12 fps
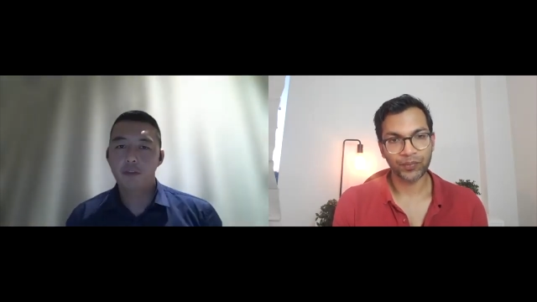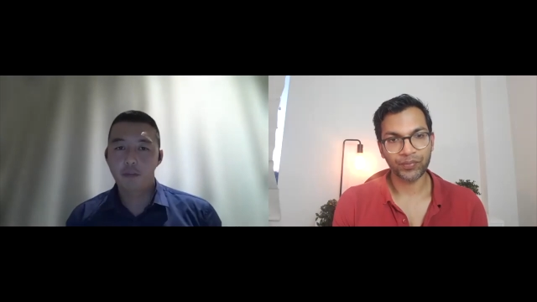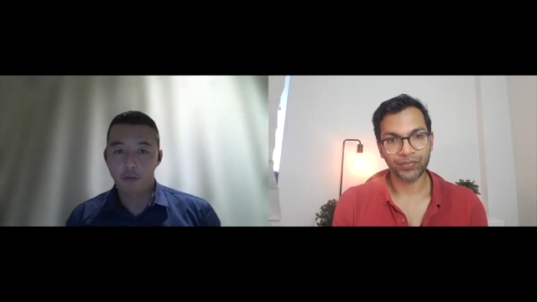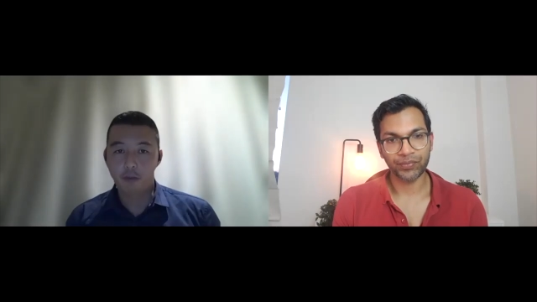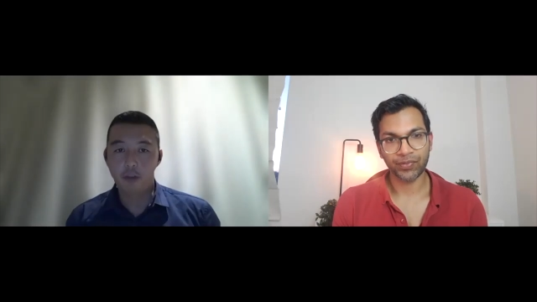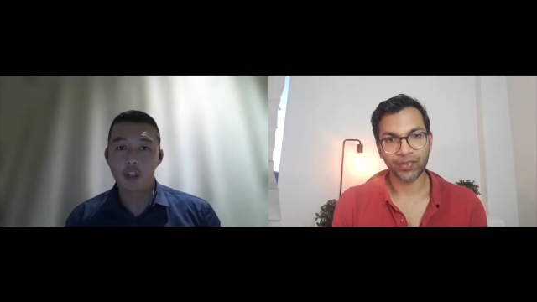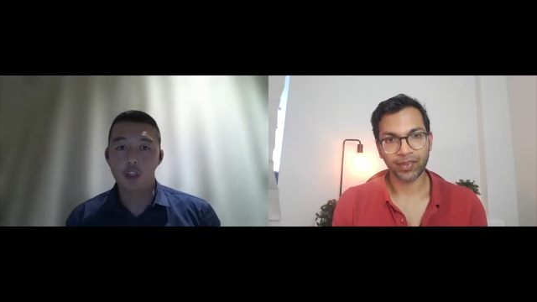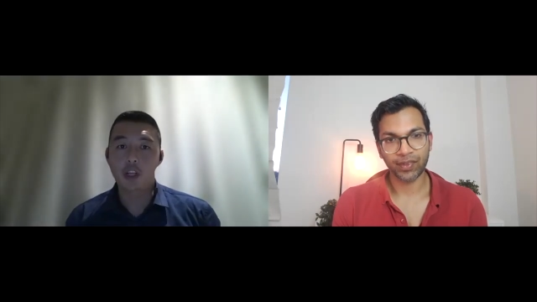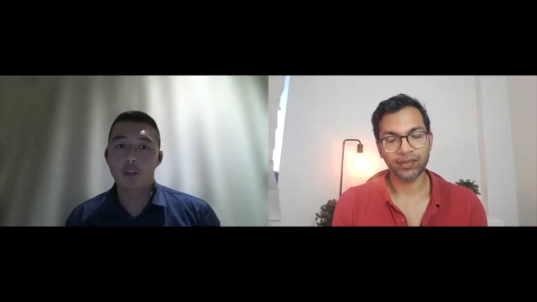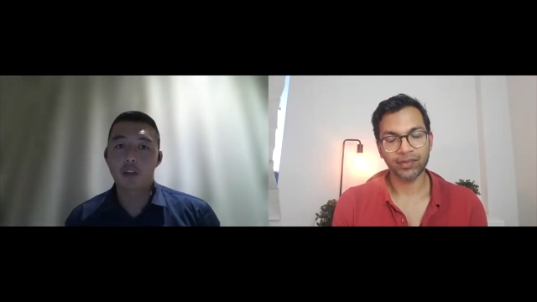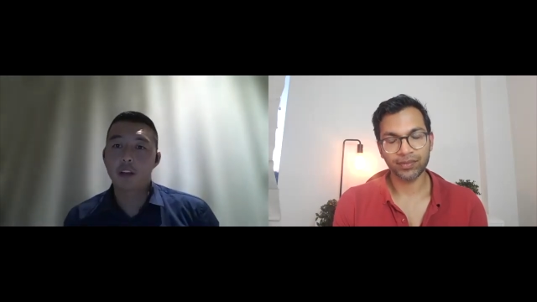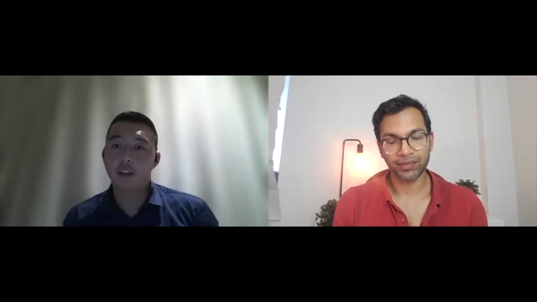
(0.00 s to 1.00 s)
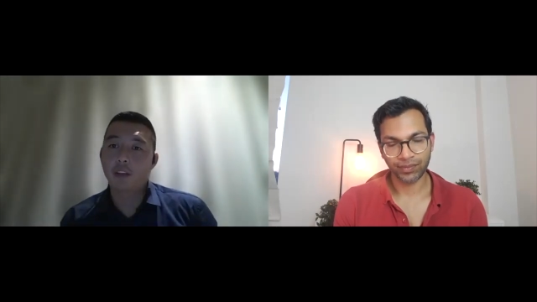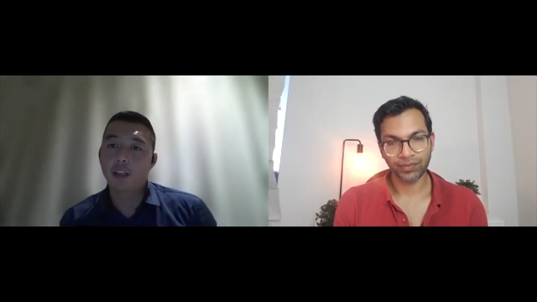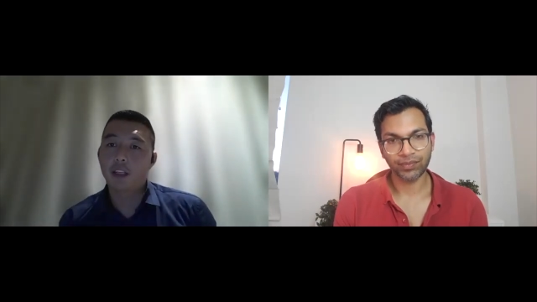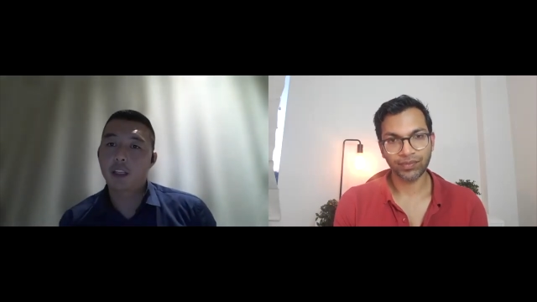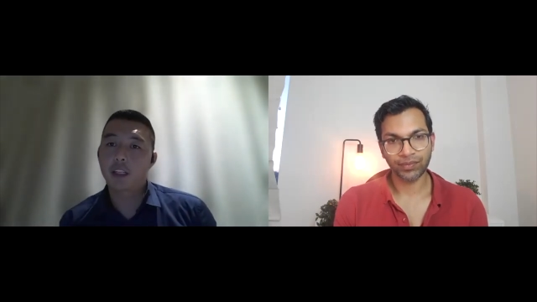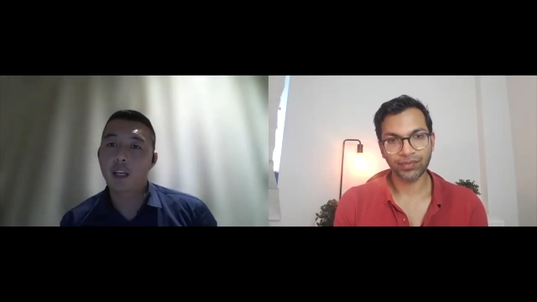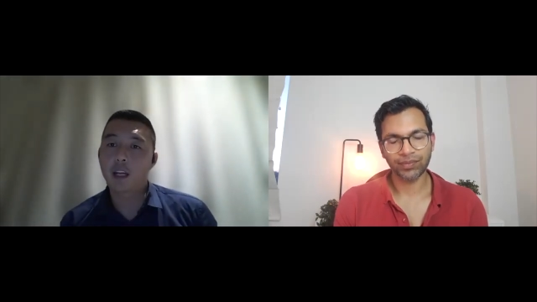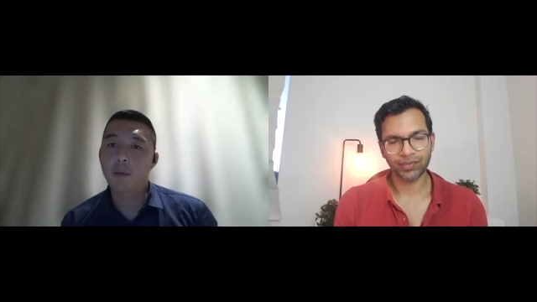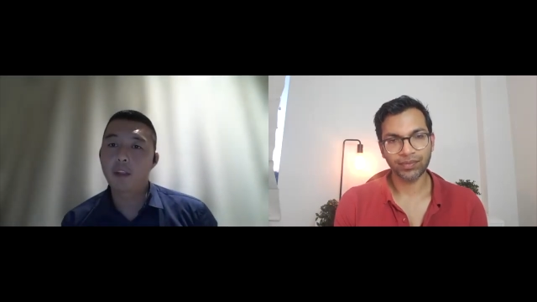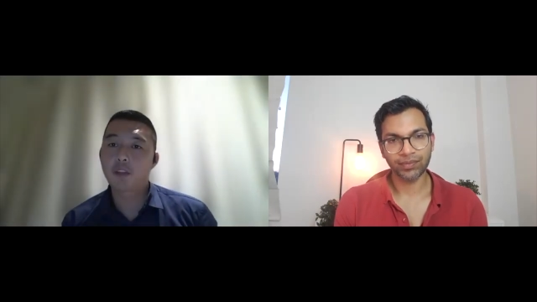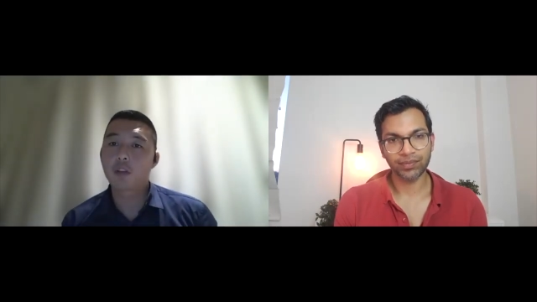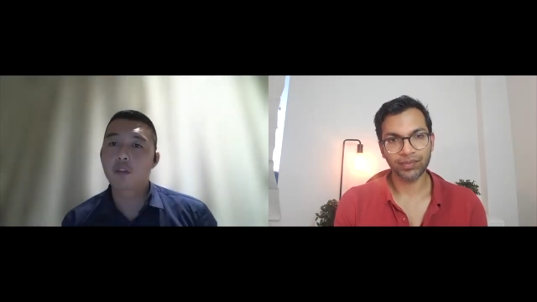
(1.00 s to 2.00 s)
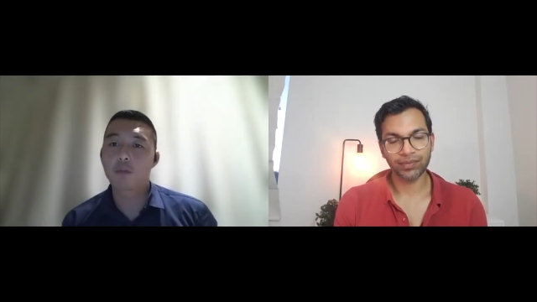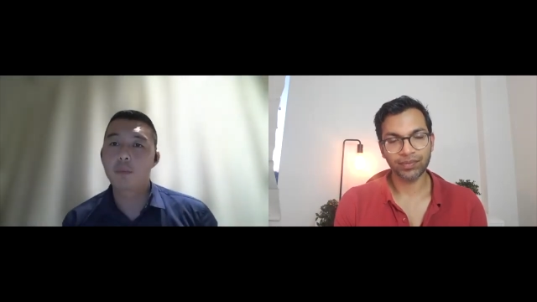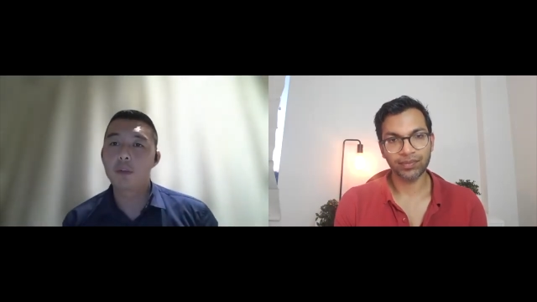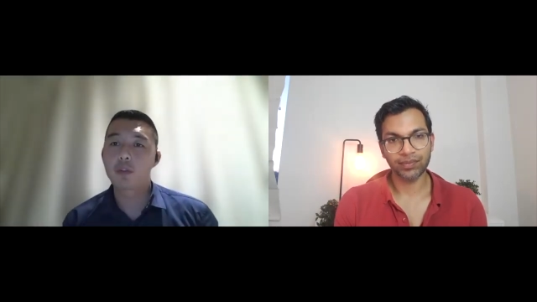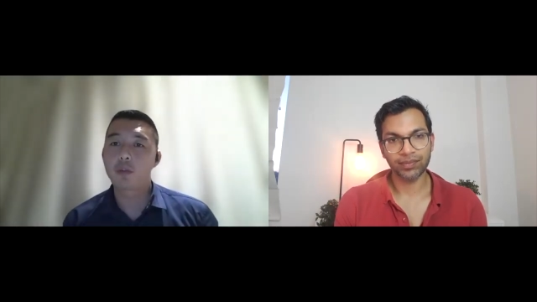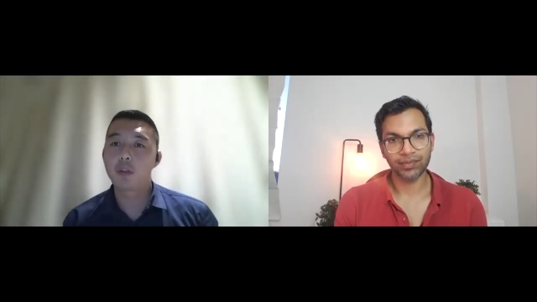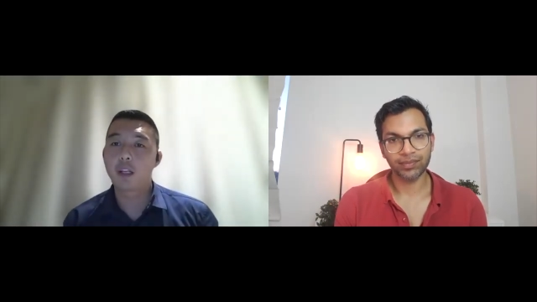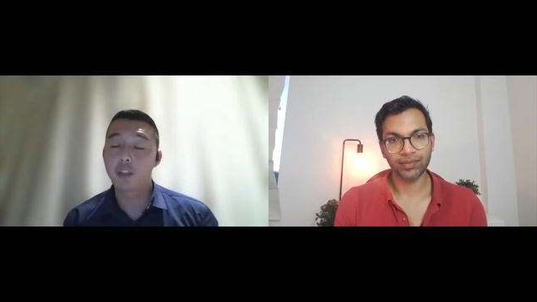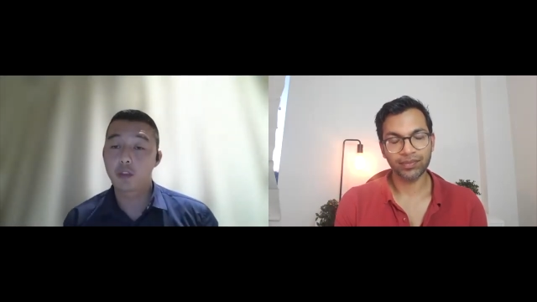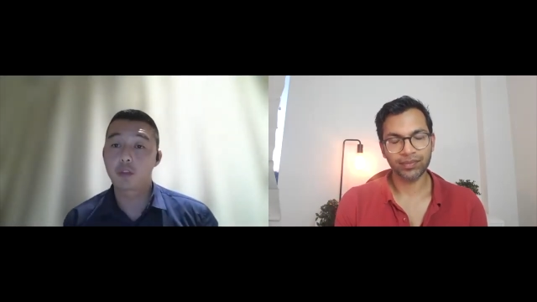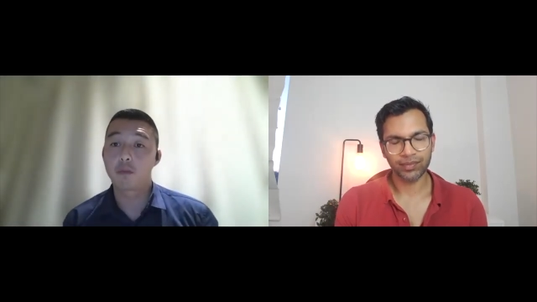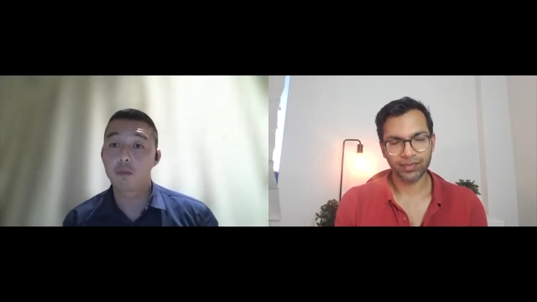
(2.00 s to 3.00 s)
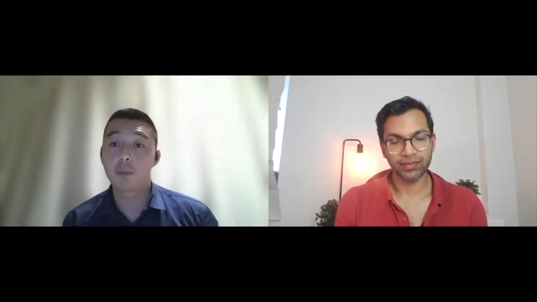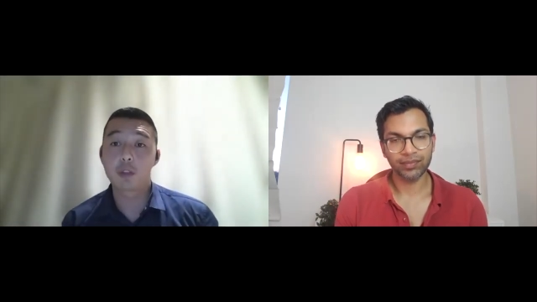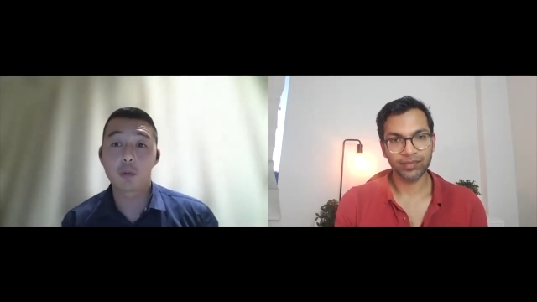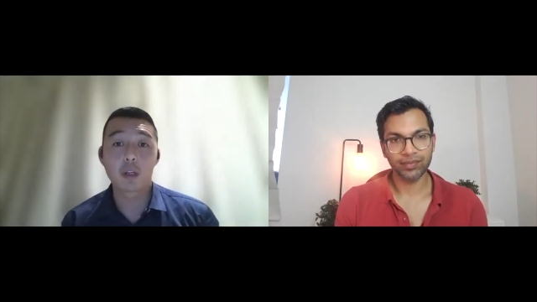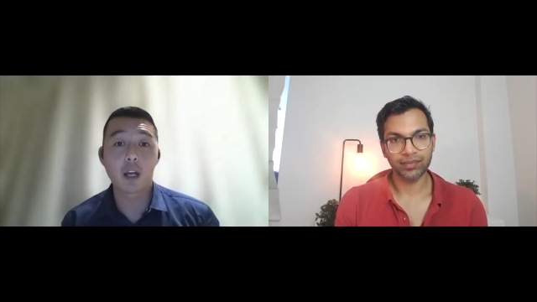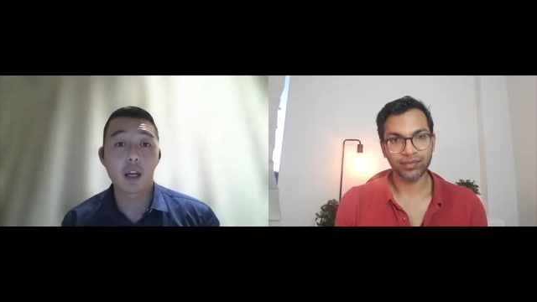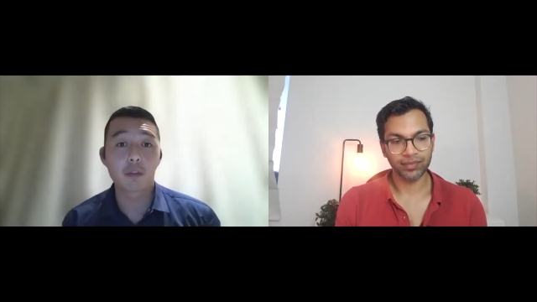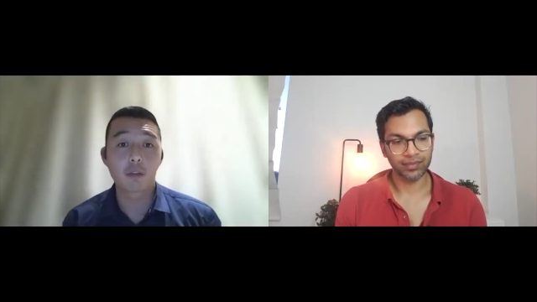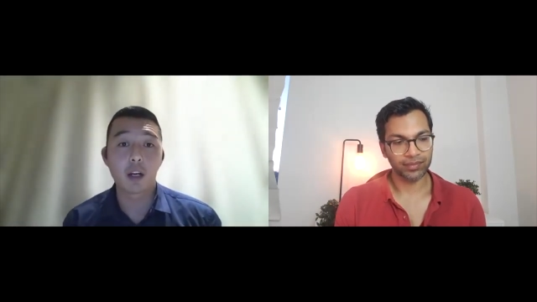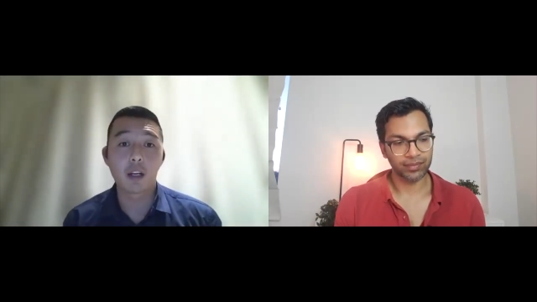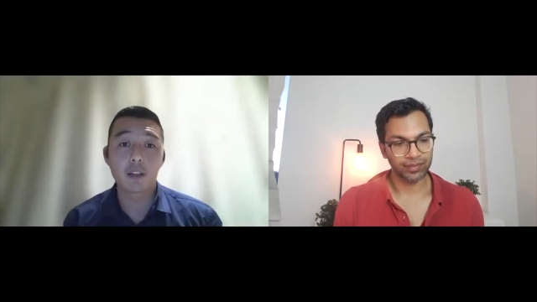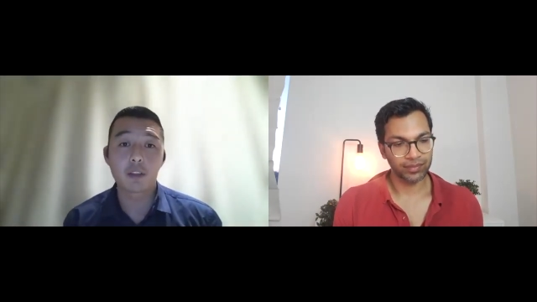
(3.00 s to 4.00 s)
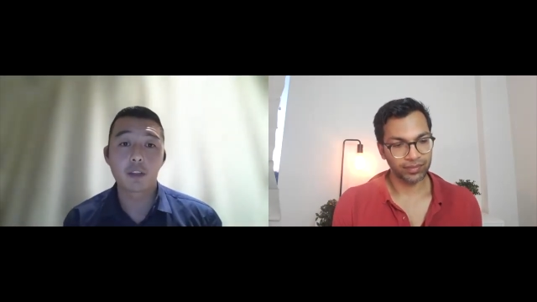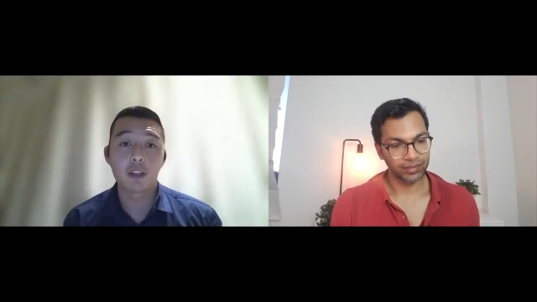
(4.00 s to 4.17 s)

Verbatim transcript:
Speaker 1: for the general anesthetic. I mean, he's got a rheumatoid, history of rheumatoid arthritis.